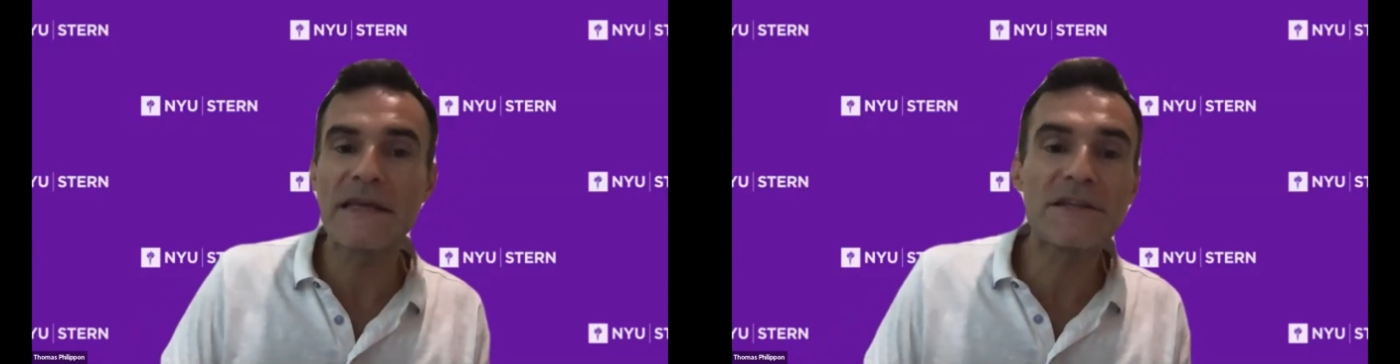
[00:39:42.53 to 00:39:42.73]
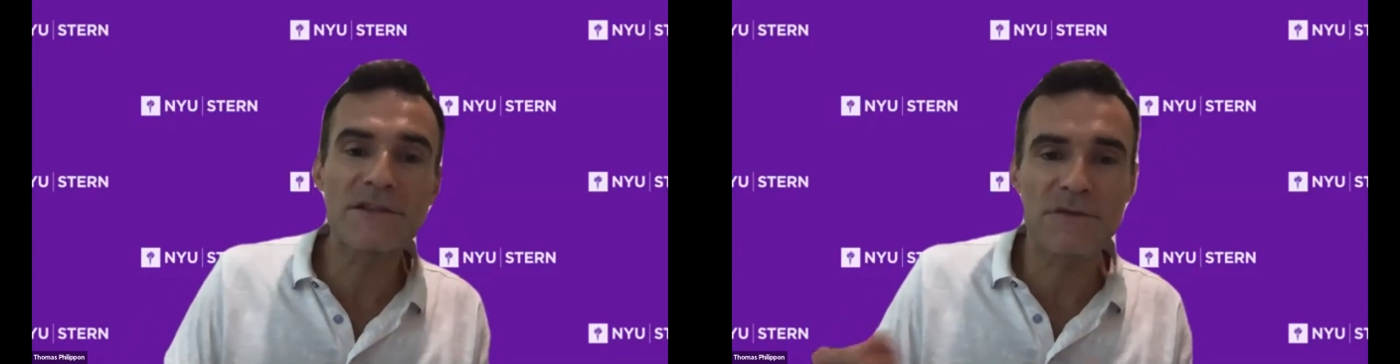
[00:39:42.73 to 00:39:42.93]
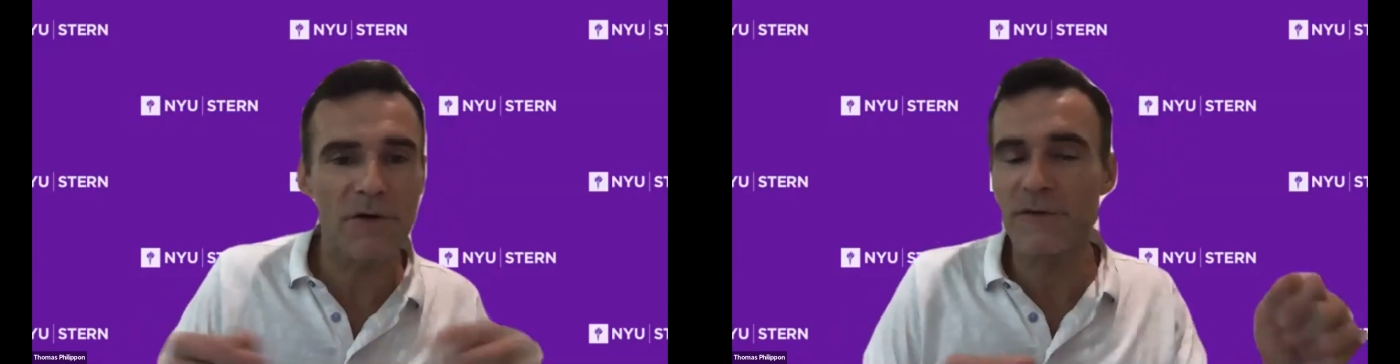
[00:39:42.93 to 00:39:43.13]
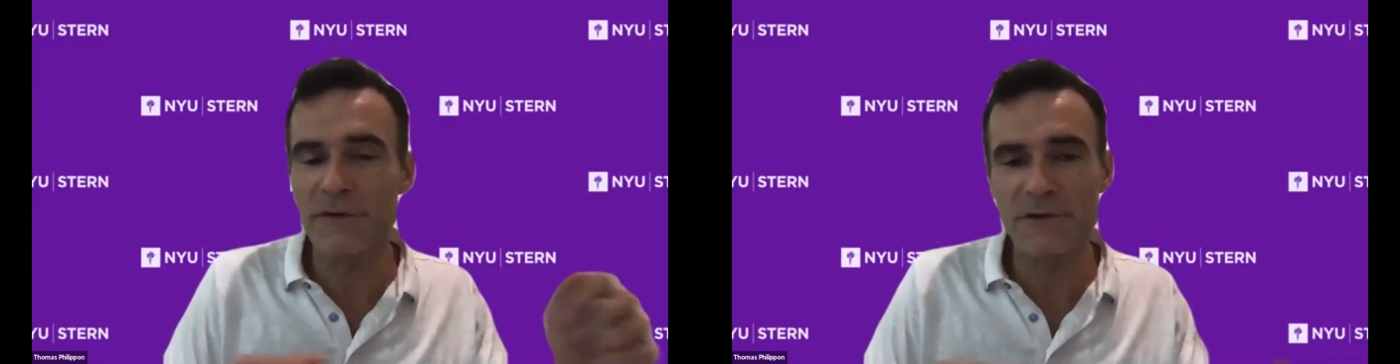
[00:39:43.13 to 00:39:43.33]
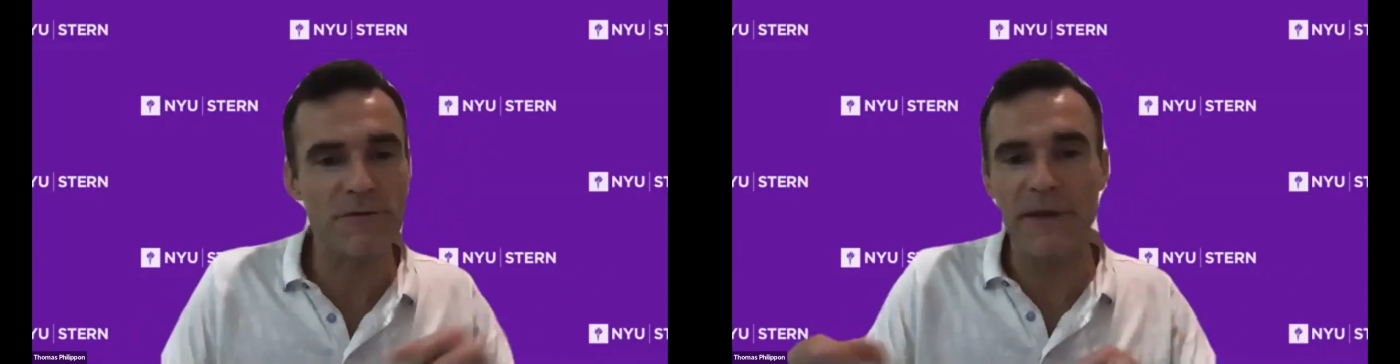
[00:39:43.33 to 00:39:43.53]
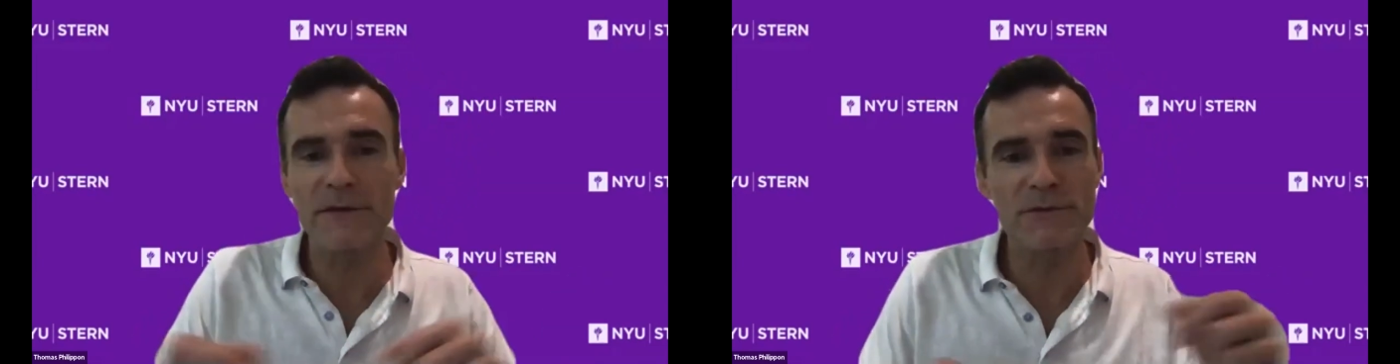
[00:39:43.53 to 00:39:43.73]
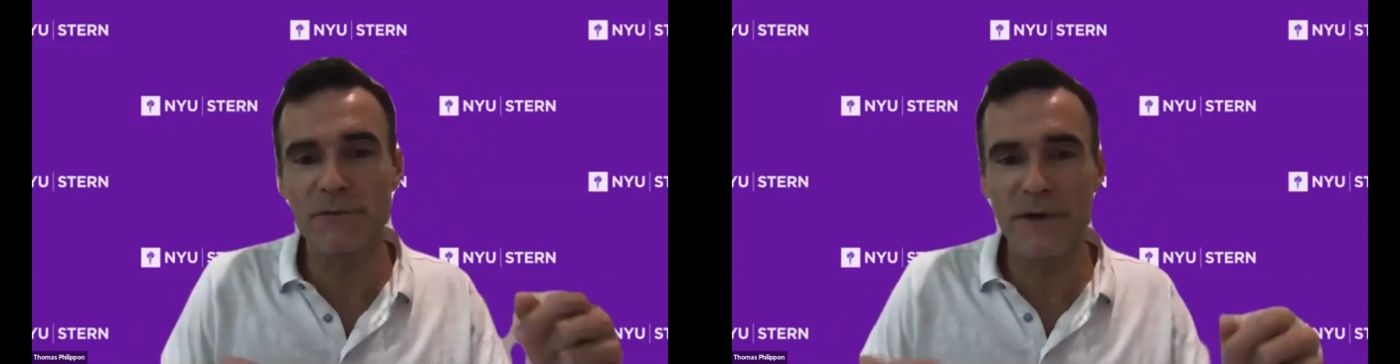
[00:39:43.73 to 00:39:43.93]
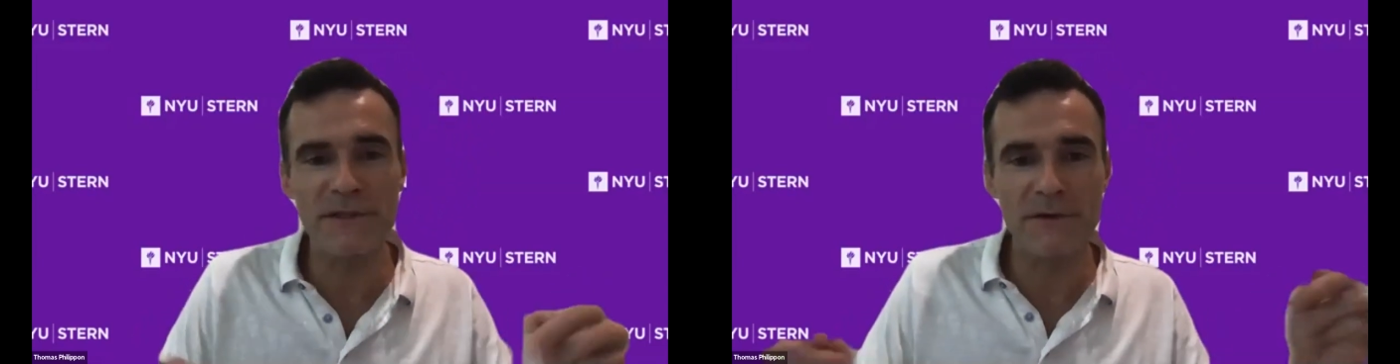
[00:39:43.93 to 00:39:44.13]
each of us trying to
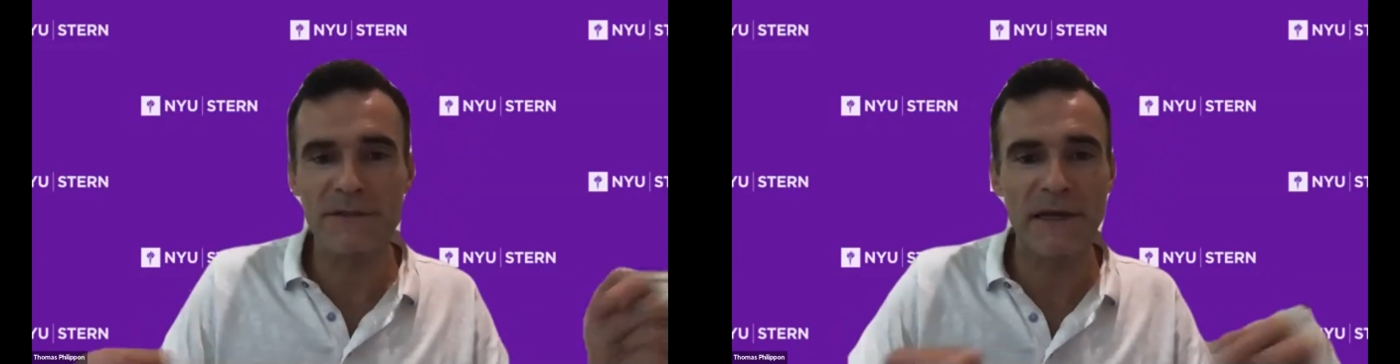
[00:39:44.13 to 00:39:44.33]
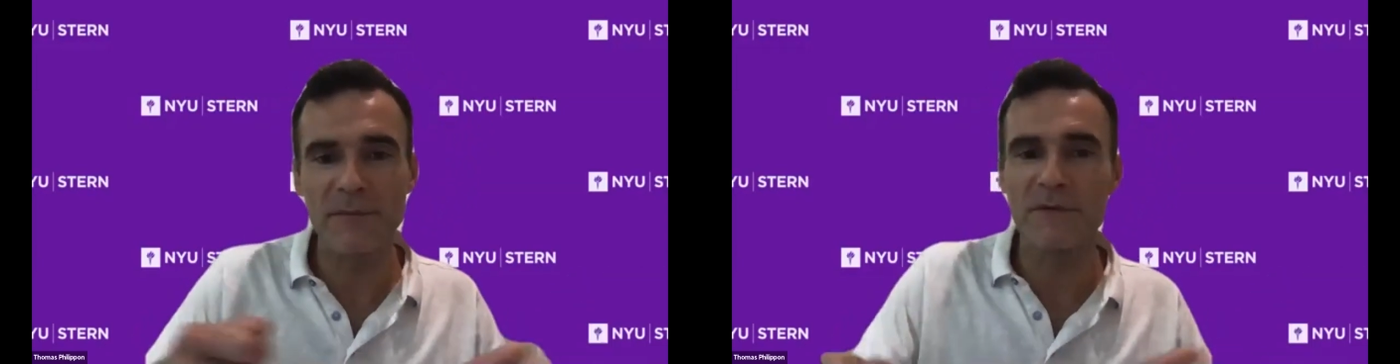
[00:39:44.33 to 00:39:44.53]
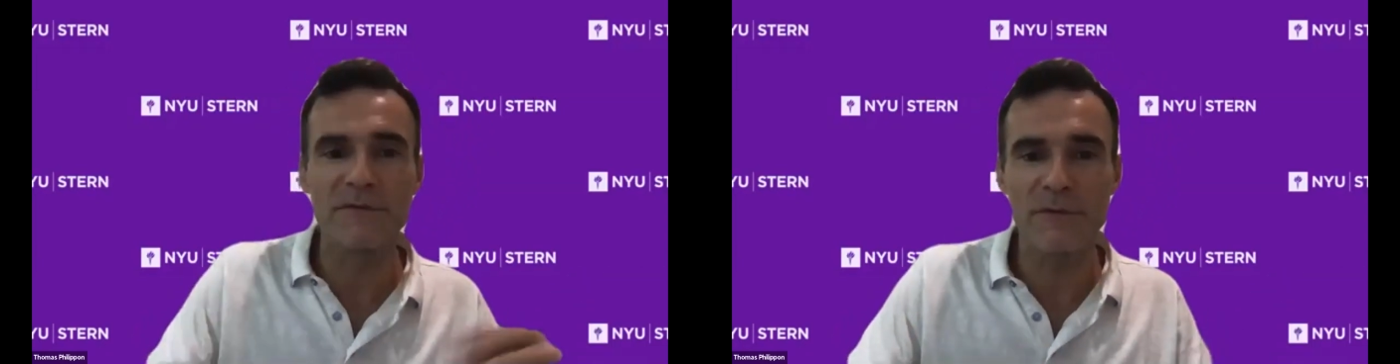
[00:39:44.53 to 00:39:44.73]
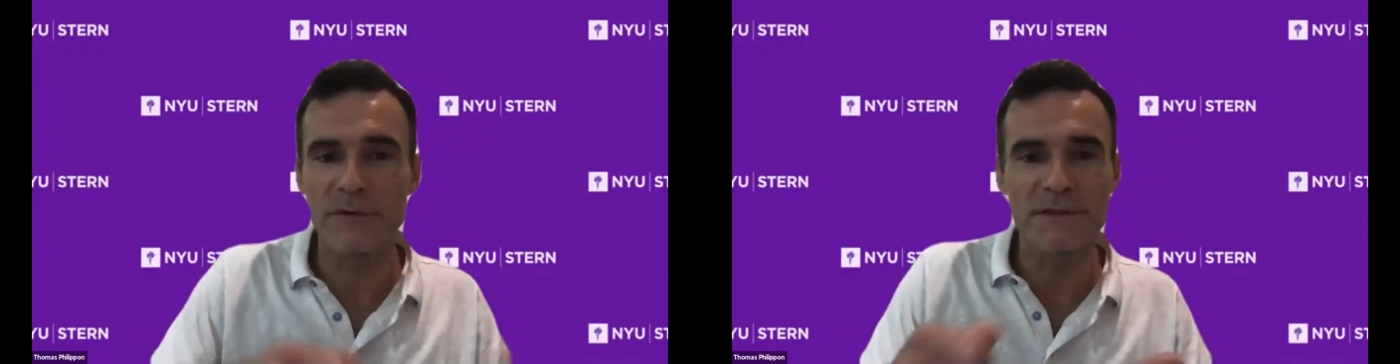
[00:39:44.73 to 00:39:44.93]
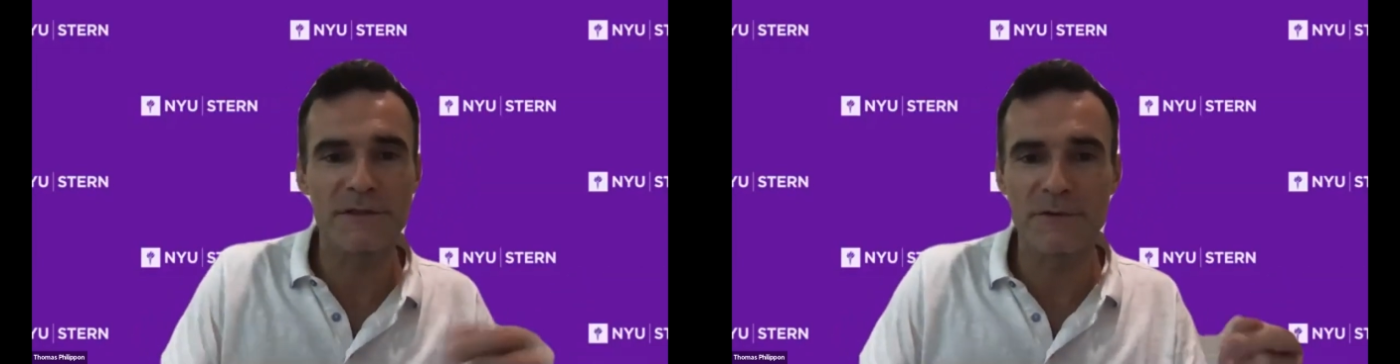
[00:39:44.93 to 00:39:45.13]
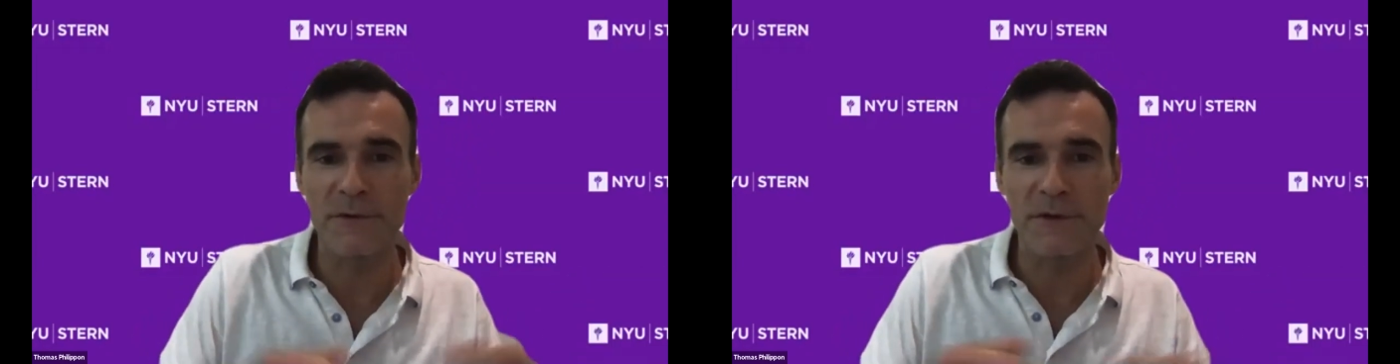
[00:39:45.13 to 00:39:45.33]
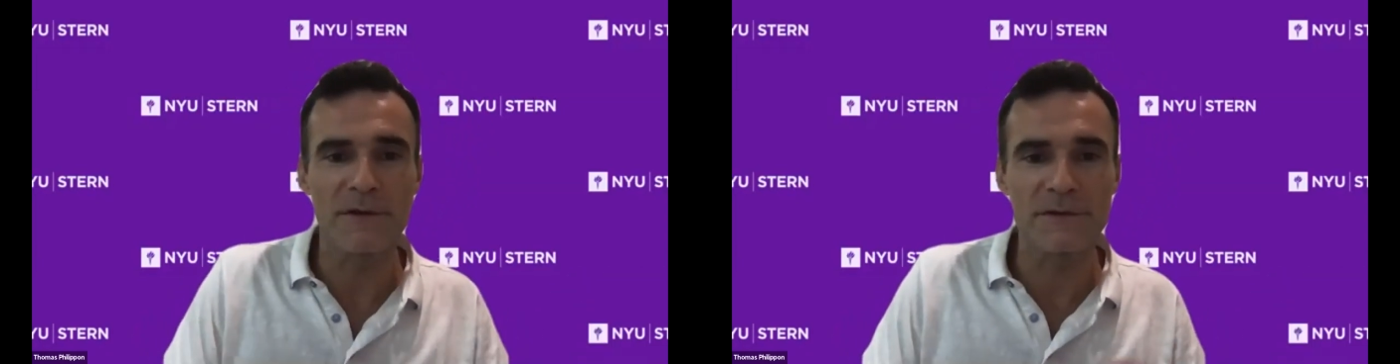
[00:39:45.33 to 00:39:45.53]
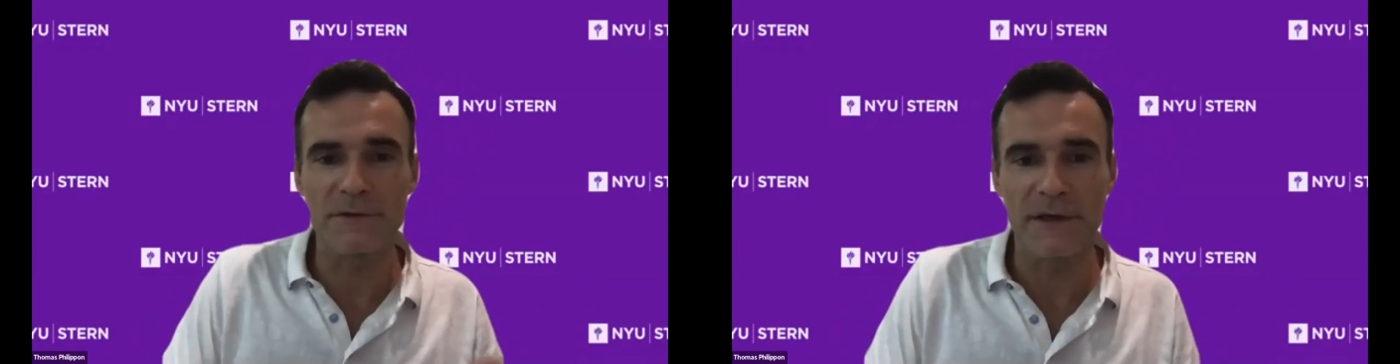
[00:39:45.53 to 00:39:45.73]
waste our time influencing the
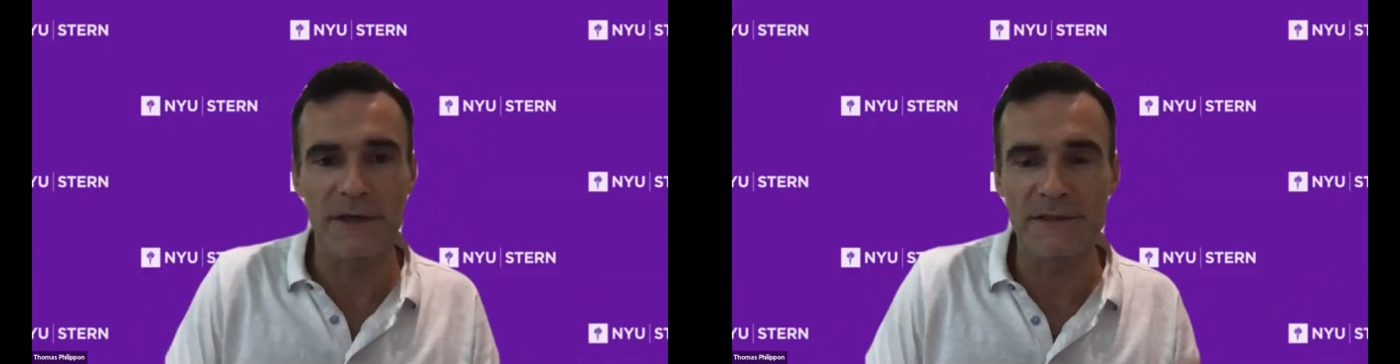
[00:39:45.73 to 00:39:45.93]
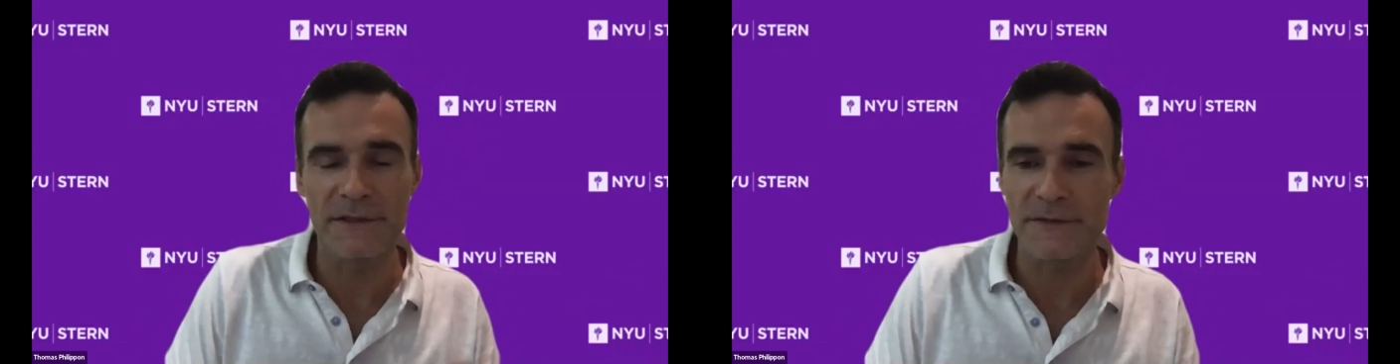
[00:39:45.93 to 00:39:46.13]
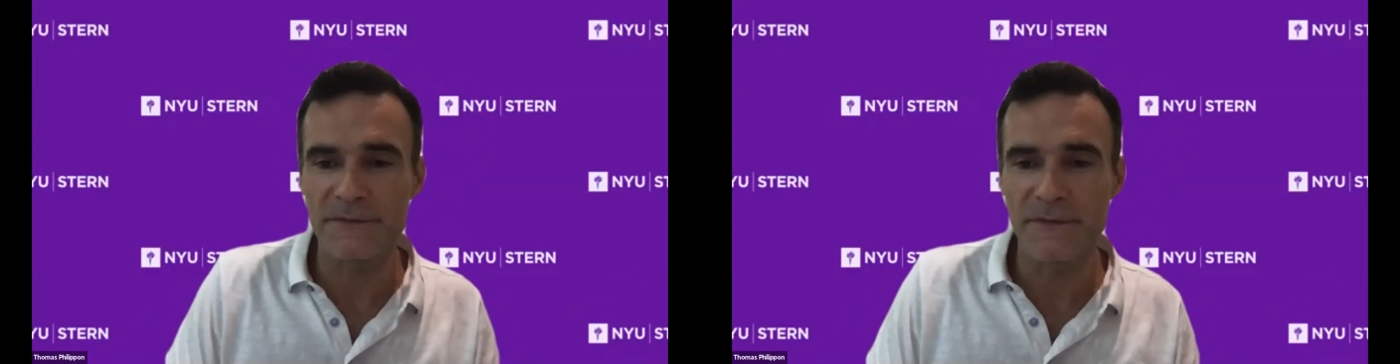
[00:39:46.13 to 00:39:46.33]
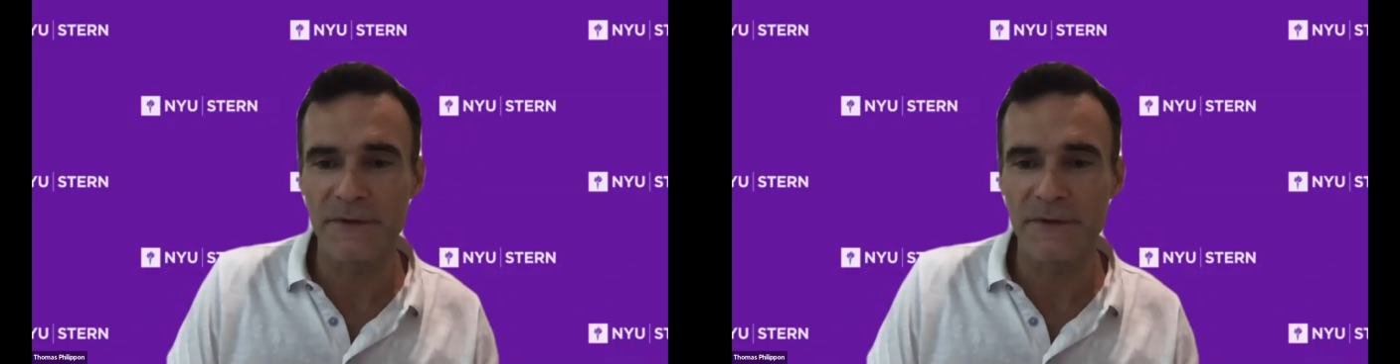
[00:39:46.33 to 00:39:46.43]
regulator against us.